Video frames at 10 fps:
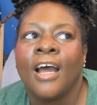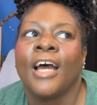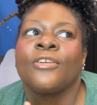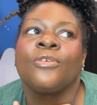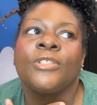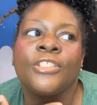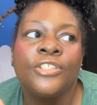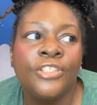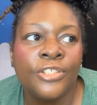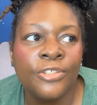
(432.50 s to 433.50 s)
I don't know what to
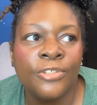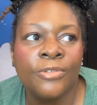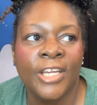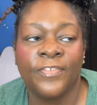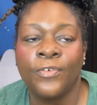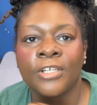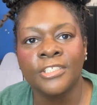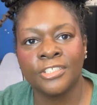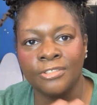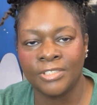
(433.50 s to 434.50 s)
do. It
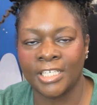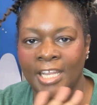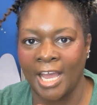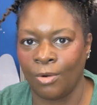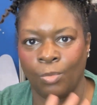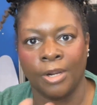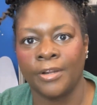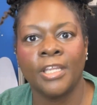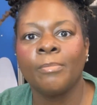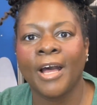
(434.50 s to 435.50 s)
forces you to not
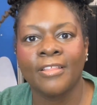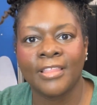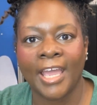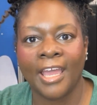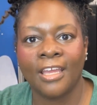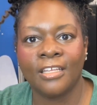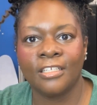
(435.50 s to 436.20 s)
worry about that.